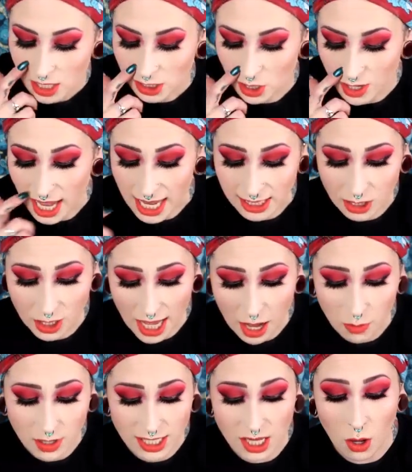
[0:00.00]
So yeah, so
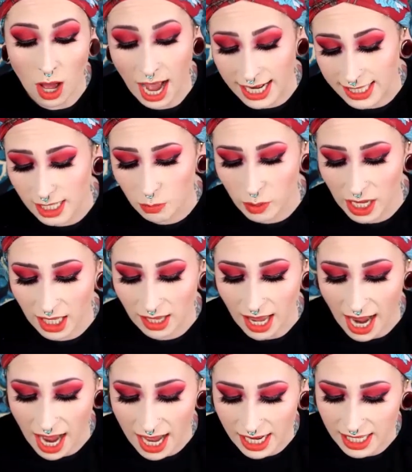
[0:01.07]
that was, I did pick that,